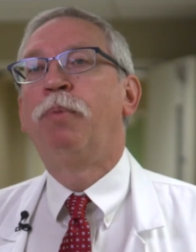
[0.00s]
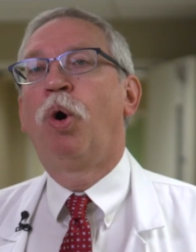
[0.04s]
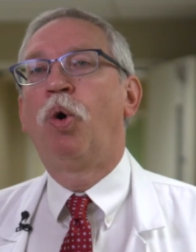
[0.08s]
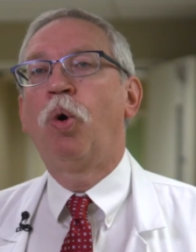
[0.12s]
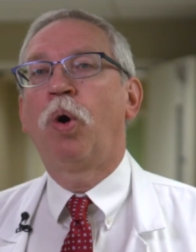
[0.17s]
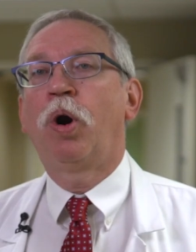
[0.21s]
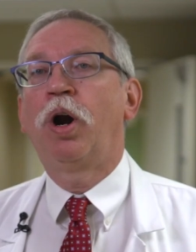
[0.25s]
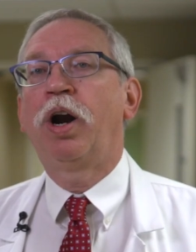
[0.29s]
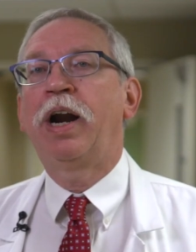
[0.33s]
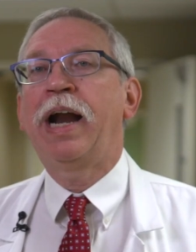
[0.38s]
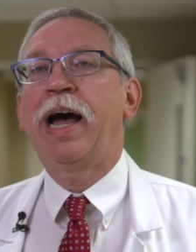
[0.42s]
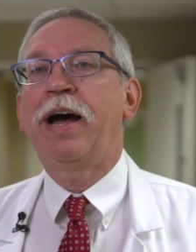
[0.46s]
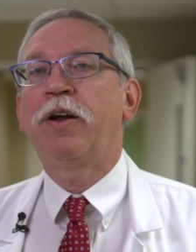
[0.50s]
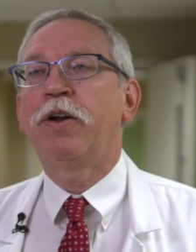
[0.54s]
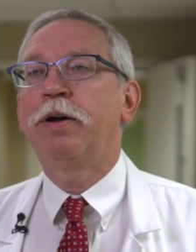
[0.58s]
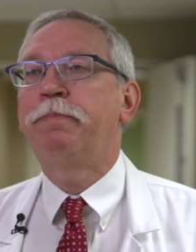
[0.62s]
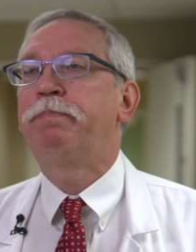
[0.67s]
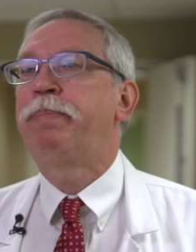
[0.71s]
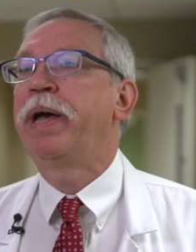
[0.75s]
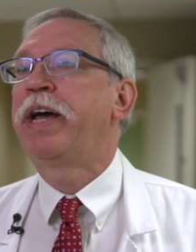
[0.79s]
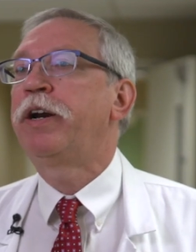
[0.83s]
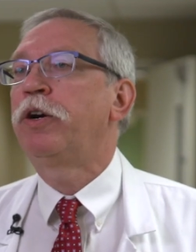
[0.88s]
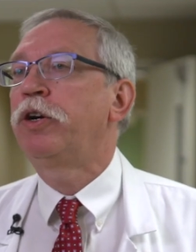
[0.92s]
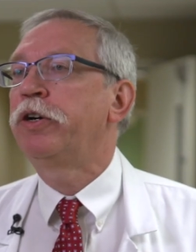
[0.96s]
more how to
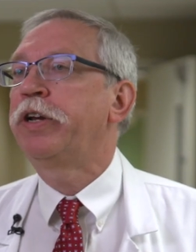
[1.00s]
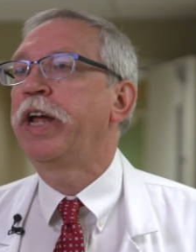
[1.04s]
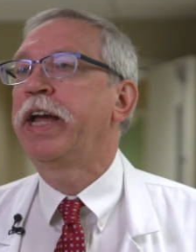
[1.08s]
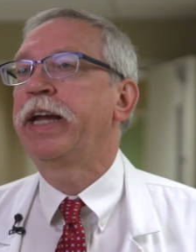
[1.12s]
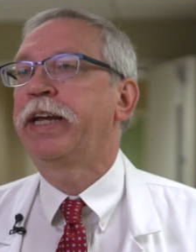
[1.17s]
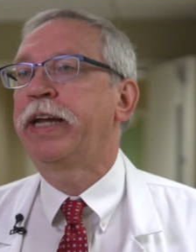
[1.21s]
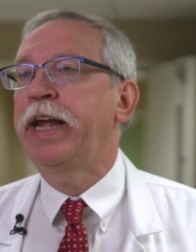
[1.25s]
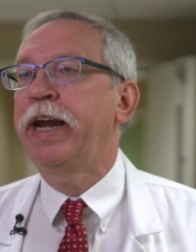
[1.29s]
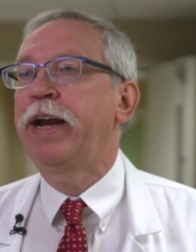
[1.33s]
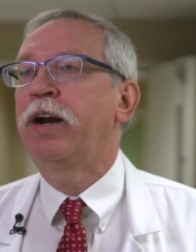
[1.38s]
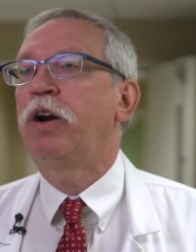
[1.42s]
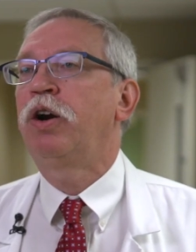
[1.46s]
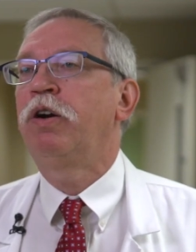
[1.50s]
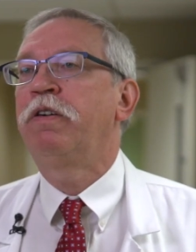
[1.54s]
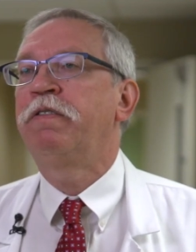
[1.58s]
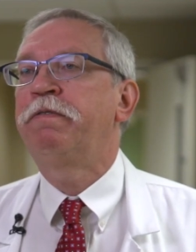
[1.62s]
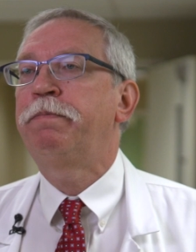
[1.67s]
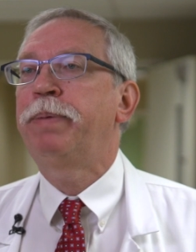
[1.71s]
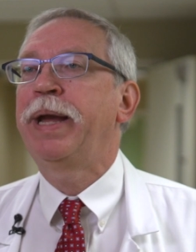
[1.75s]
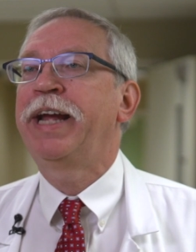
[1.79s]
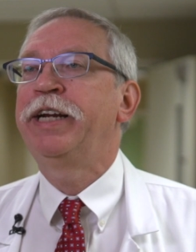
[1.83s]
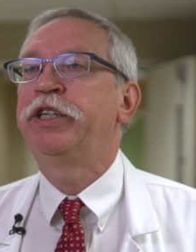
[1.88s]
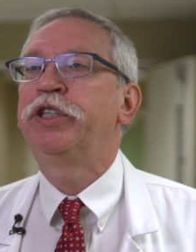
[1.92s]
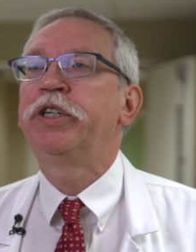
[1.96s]
better take care
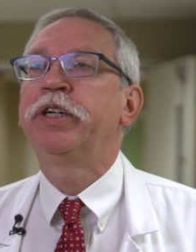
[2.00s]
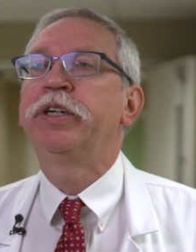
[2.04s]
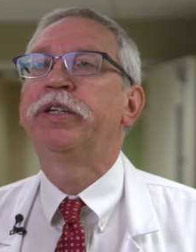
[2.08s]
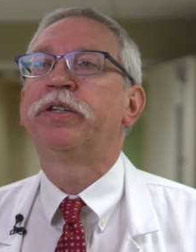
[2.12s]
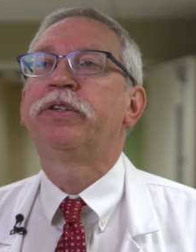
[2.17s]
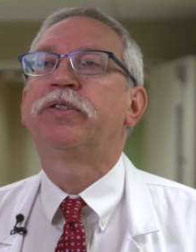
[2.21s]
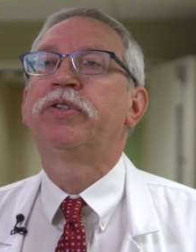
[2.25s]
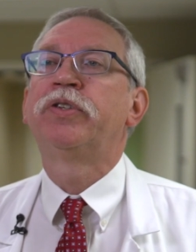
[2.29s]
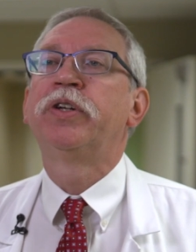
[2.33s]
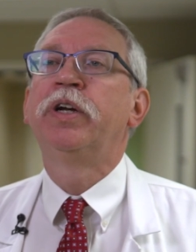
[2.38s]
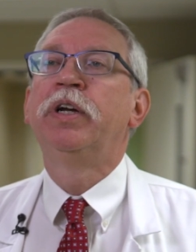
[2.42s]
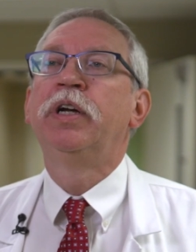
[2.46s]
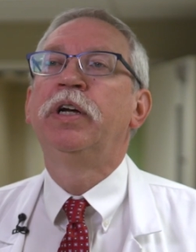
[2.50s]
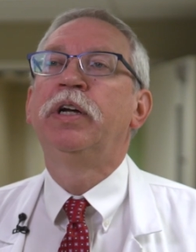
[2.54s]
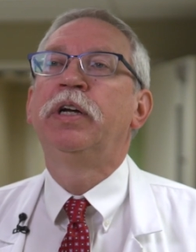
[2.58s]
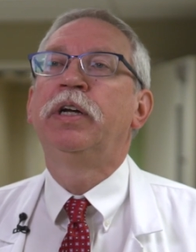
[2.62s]
of patients.